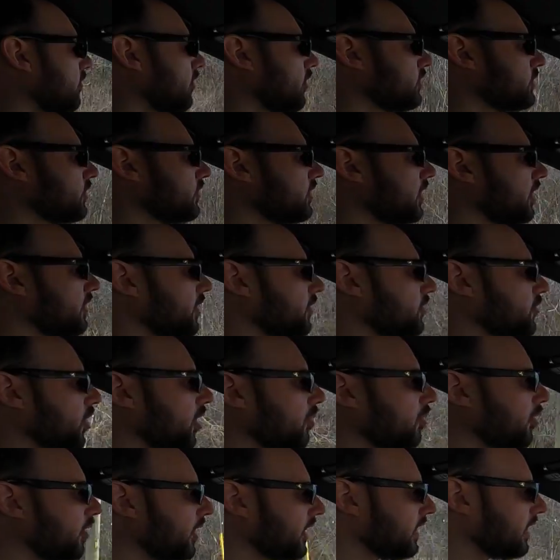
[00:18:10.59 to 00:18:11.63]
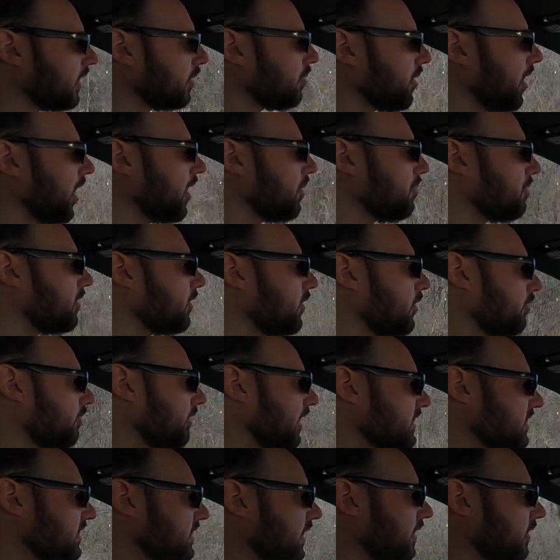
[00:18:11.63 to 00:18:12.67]
I've also done the turbo inlet pipe, the
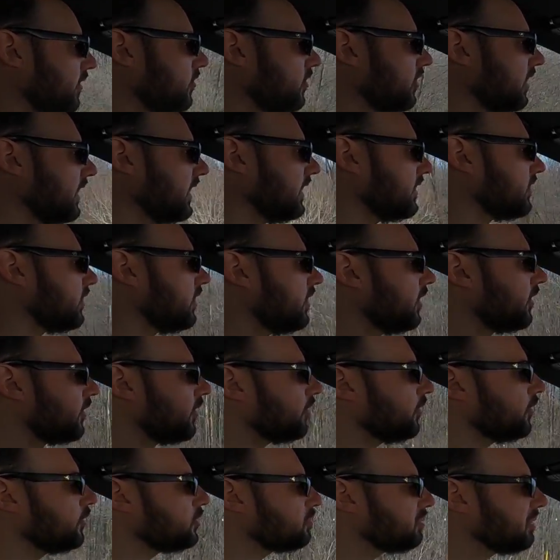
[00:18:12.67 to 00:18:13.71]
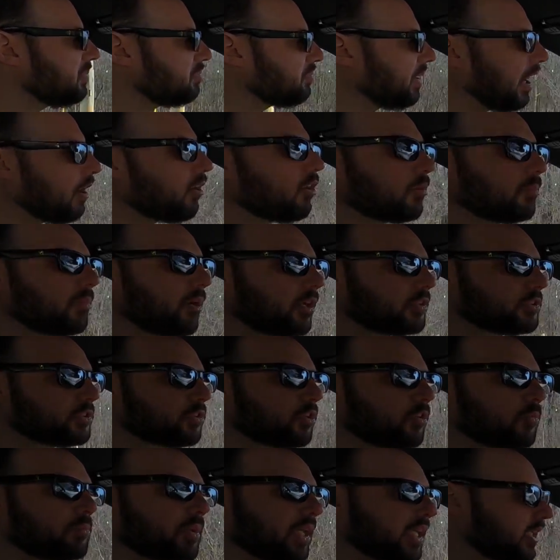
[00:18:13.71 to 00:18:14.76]
resonator delete, the Neuspeed power
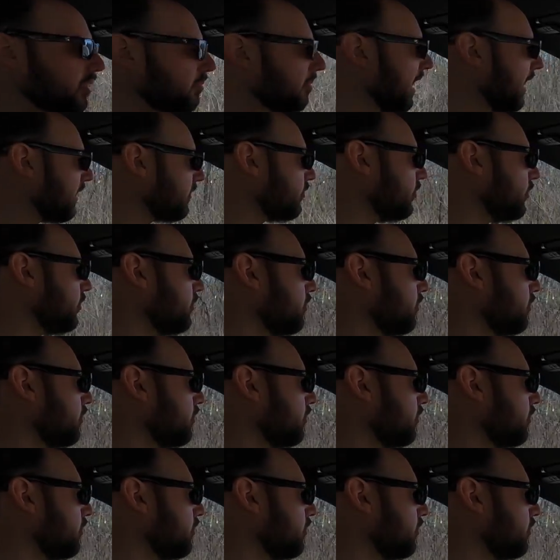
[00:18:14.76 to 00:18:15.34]
module piggyback